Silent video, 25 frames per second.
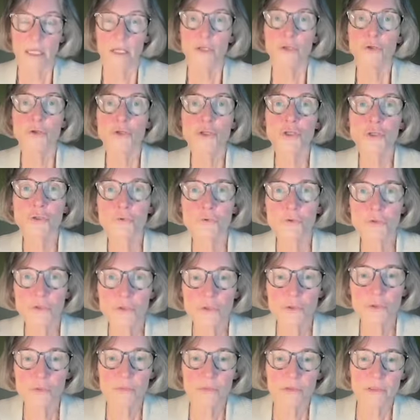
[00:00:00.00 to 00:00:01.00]
You choose
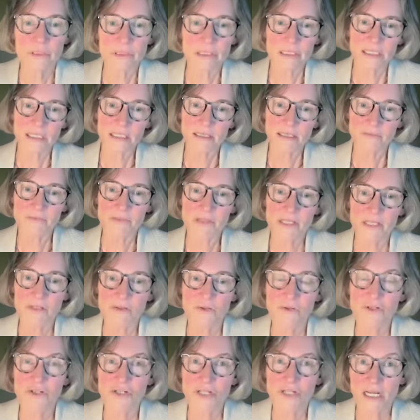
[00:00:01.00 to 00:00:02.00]
to believe that
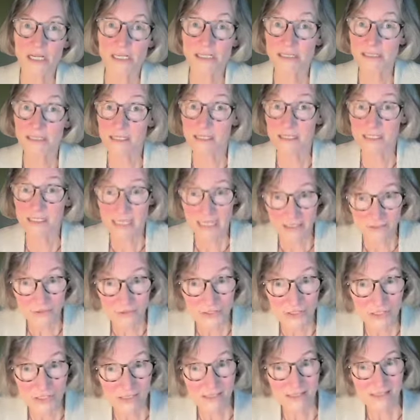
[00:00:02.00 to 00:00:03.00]
your child is
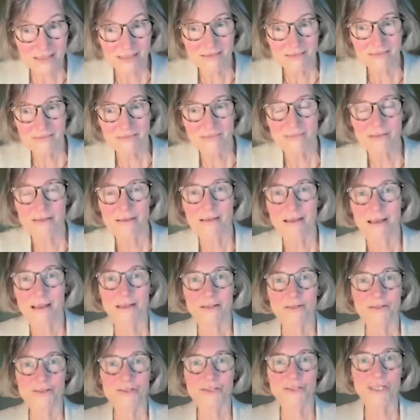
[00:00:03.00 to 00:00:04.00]
intelligent,
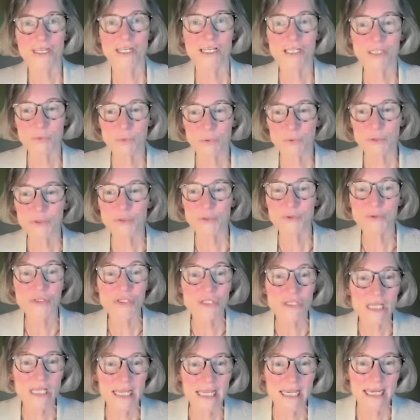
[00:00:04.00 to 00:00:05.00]
understands what you
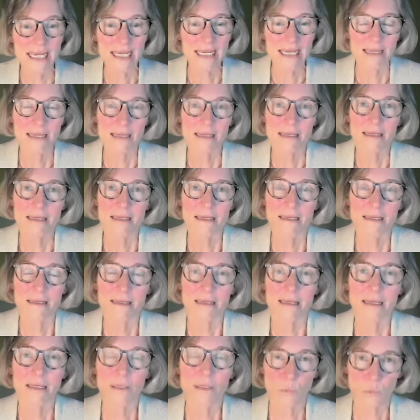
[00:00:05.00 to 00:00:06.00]
say,
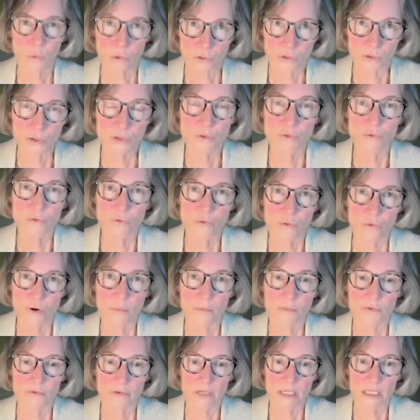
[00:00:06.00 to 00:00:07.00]
and wants to
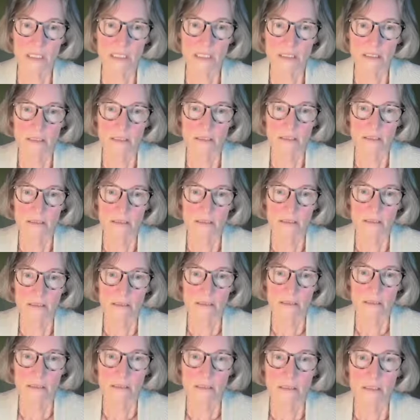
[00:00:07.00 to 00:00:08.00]
cooperate.
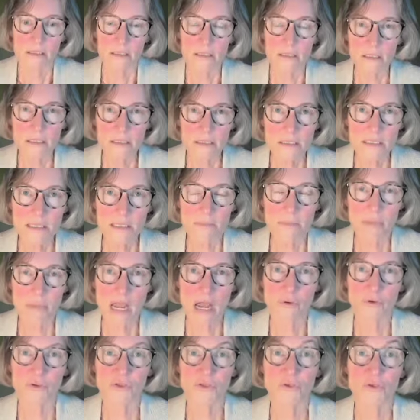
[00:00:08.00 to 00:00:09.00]
This
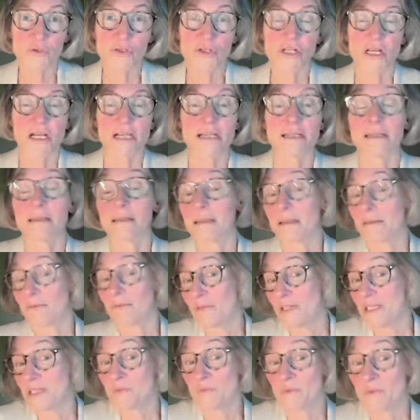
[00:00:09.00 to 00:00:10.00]
empowers your child. And the
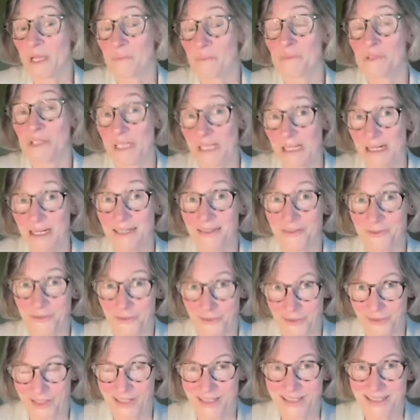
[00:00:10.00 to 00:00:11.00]
reason why I'm telling you
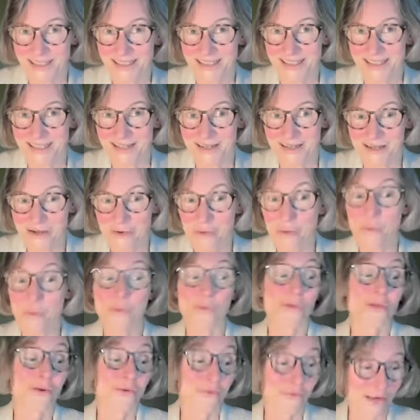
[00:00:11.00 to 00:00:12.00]
this,
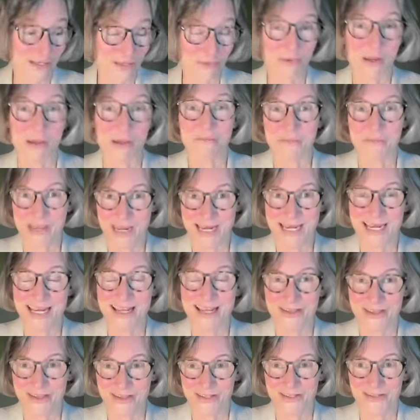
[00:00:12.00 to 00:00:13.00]
the reason why I'm
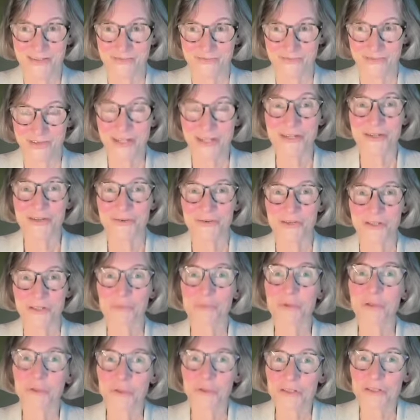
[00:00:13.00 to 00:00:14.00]
making this video is
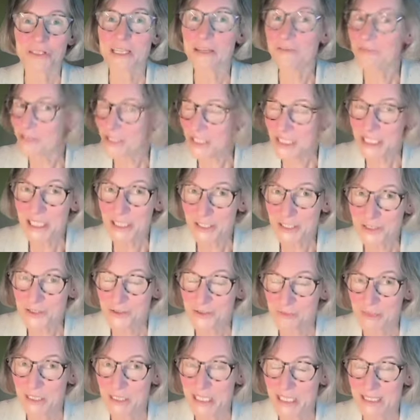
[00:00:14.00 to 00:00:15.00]
because I've seen it
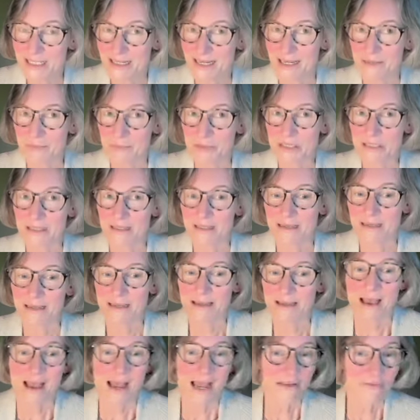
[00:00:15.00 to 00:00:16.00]
so many times.
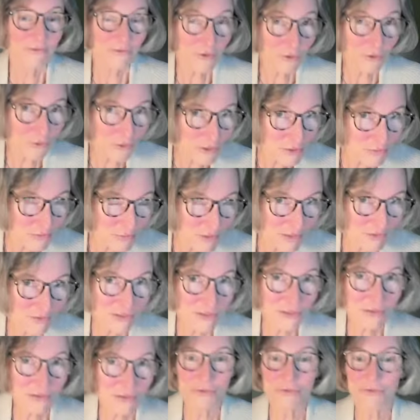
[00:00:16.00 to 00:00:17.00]
I've coached
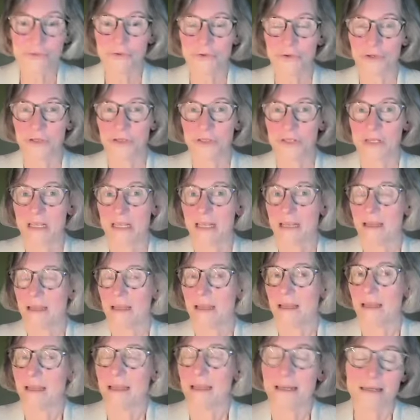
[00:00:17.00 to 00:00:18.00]
parents to do it.
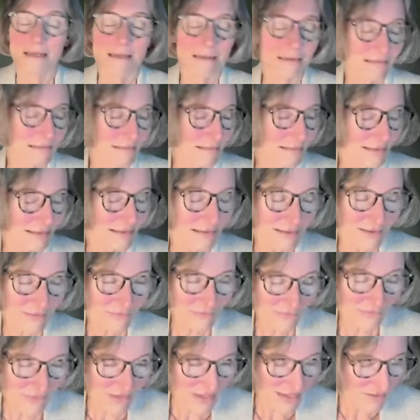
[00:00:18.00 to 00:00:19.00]
And
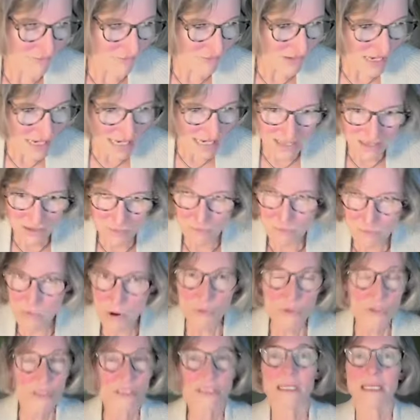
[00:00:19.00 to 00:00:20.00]
in the
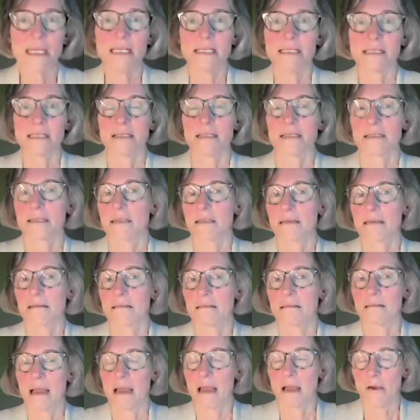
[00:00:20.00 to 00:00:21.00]
most cases,
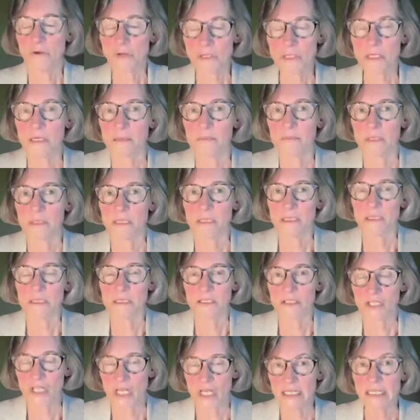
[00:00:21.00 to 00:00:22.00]
the outcome is
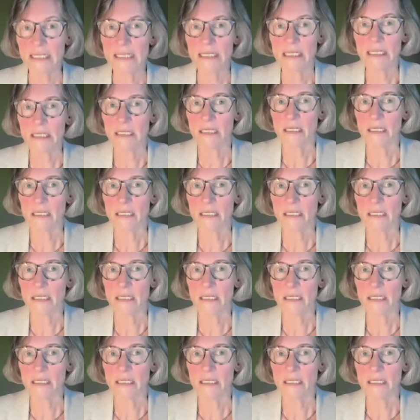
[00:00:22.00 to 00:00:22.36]
stunning